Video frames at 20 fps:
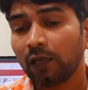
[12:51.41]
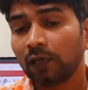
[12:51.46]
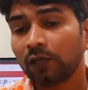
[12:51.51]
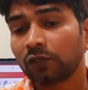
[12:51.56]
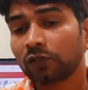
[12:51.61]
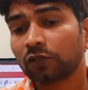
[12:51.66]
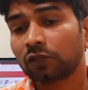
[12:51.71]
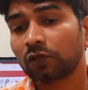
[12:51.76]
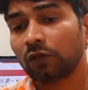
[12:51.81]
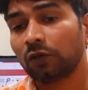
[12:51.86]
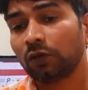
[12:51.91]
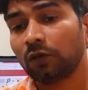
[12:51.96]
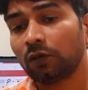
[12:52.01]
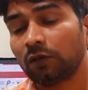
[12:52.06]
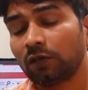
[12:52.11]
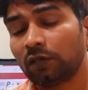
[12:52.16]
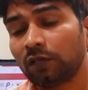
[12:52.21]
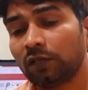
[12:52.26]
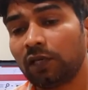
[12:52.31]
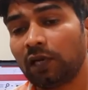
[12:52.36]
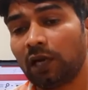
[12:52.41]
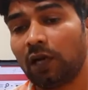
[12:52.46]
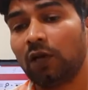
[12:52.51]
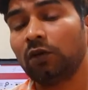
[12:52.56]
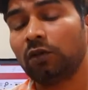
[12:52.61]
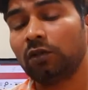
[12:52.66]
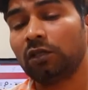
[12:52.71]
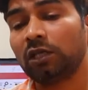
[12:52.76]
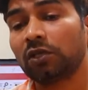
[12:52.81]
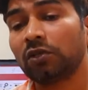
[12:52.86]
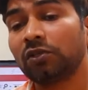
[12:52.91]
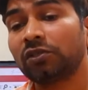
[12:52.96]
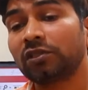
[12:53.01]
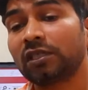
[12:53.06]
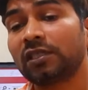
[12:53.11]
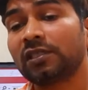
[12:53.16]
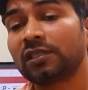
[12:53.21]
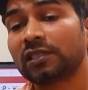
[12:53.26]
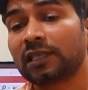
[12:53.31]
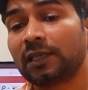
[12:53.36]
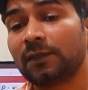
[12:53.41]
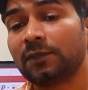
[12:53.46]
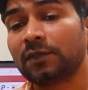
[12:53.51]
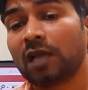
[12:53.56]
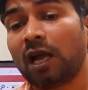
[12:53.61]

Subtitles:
So now the questions comes